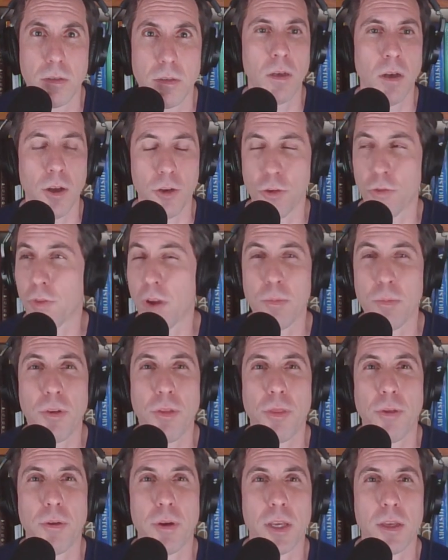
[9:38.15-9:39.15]
On November
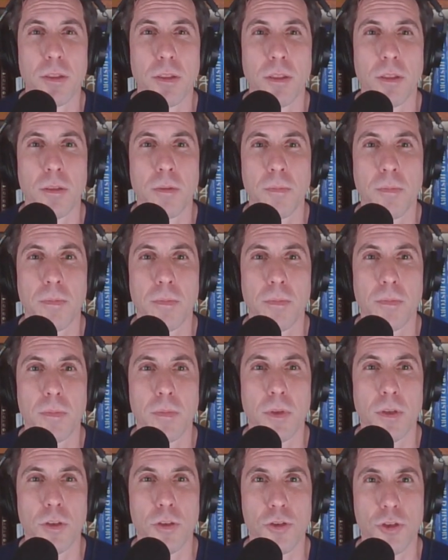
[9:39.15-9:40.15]
30th,
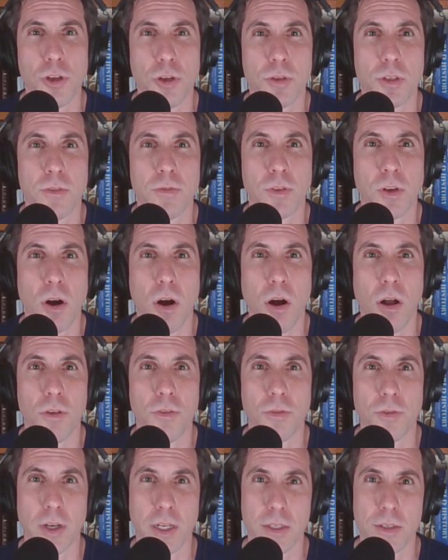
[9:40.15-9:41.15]
Joseph called
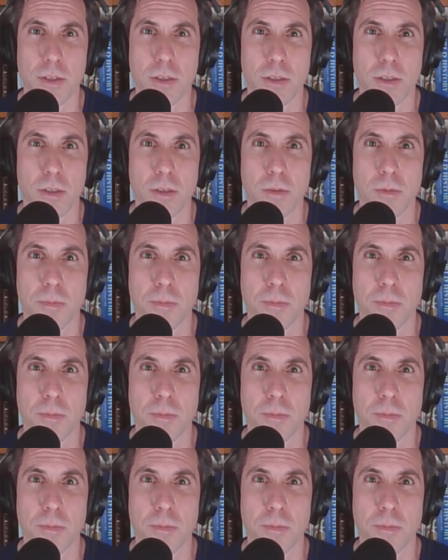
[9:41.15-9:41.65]
Frances.